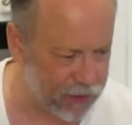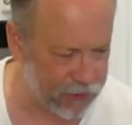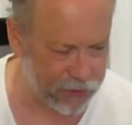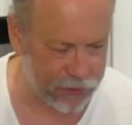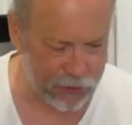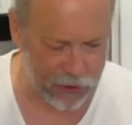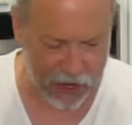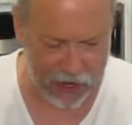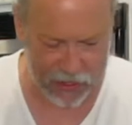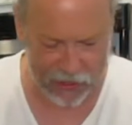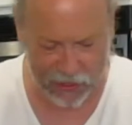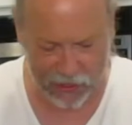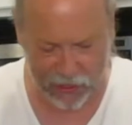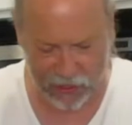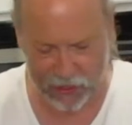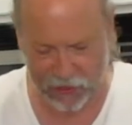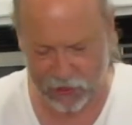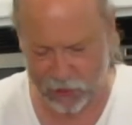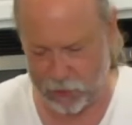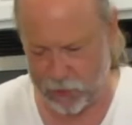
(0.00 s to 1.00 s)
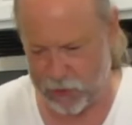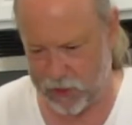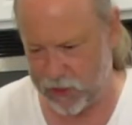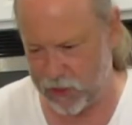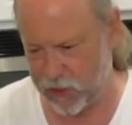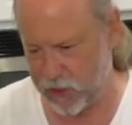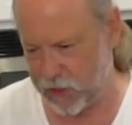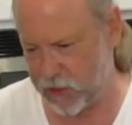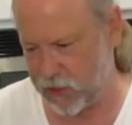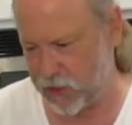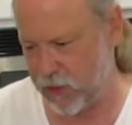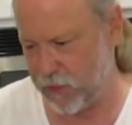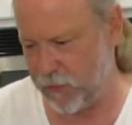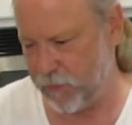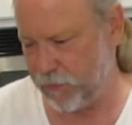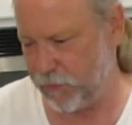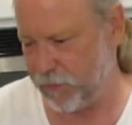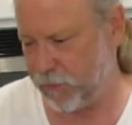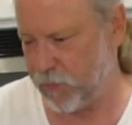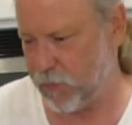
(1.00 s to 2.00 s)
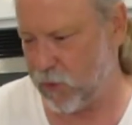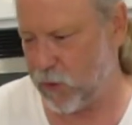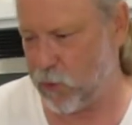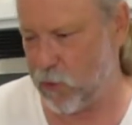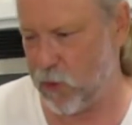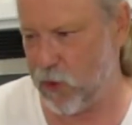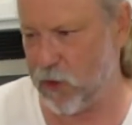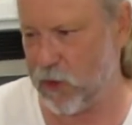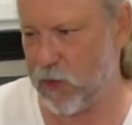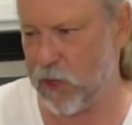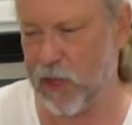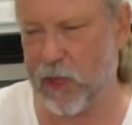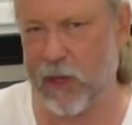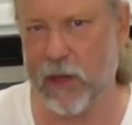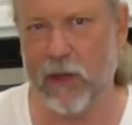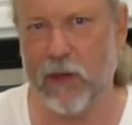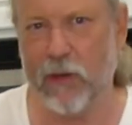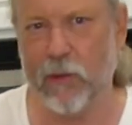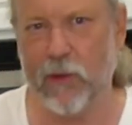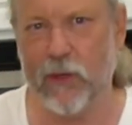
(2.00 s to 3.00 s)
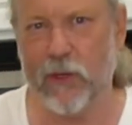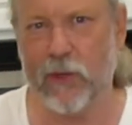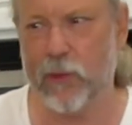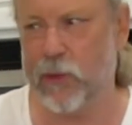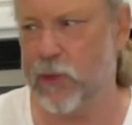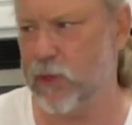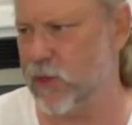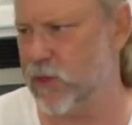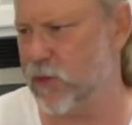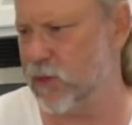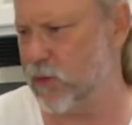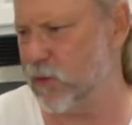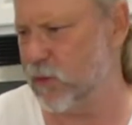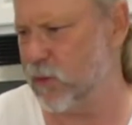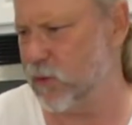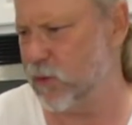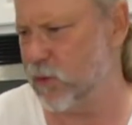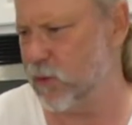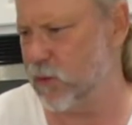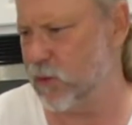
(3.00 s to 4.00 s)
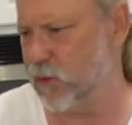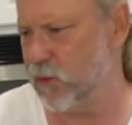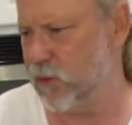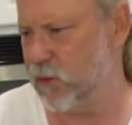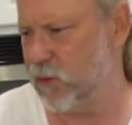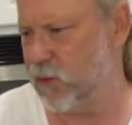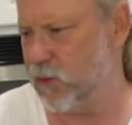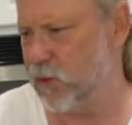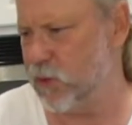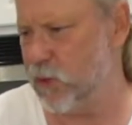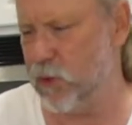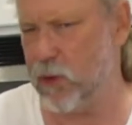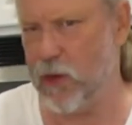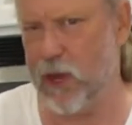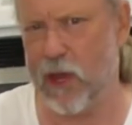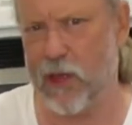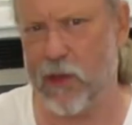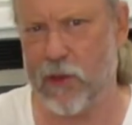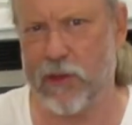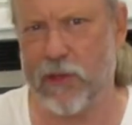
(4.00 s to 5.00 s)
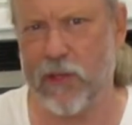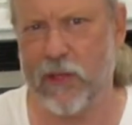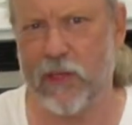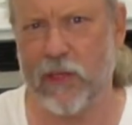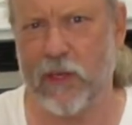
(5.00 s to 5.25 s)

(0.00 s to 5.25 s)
tried this, which is grill cleaner, which was $2 at the